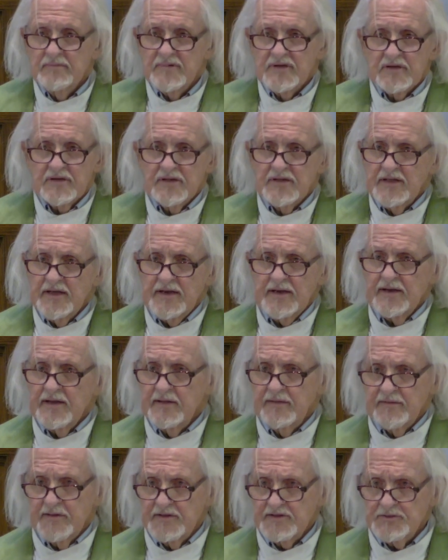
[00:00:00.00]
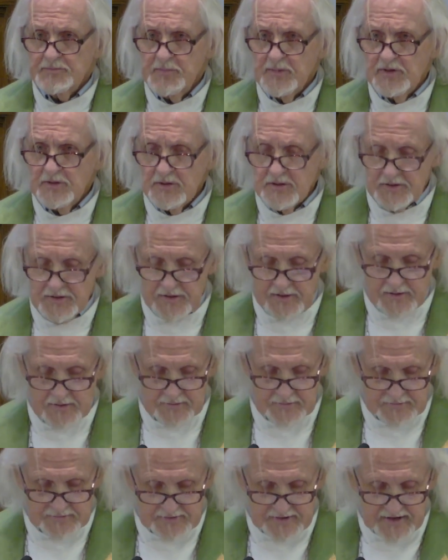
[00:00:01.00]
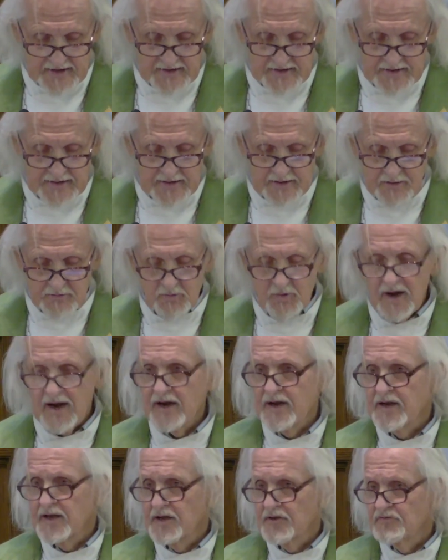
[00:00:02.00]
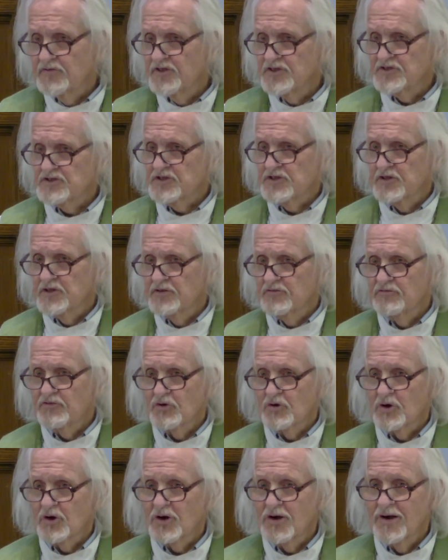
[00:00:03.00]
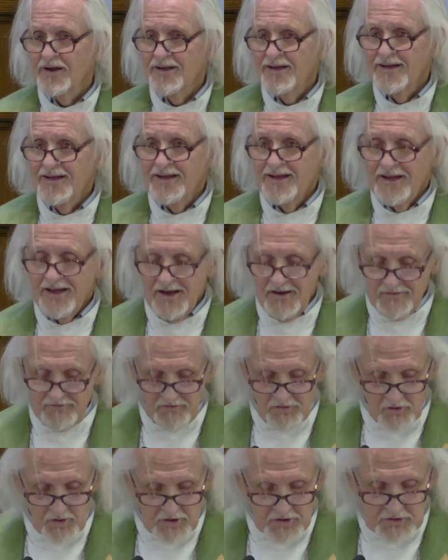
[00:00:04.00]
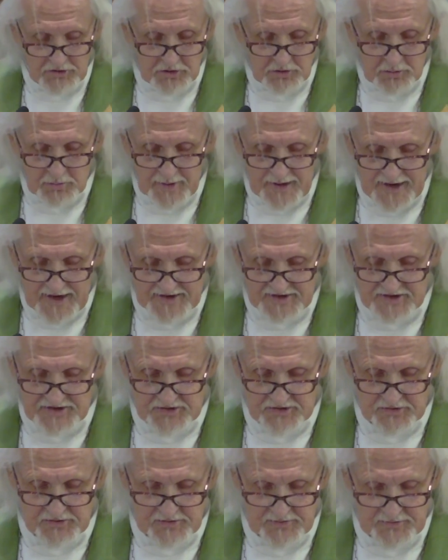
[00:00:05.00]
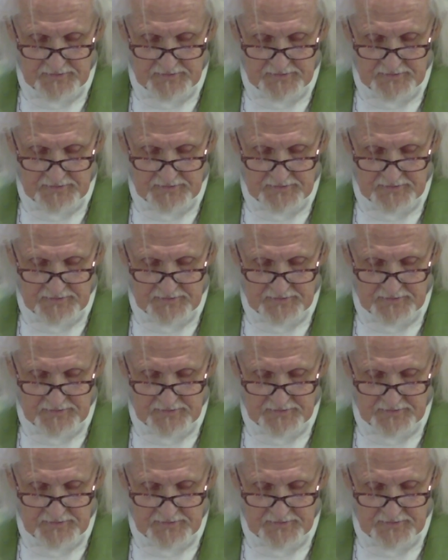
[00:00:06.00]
cleaning this building, getting it ready eventually for a new pastor.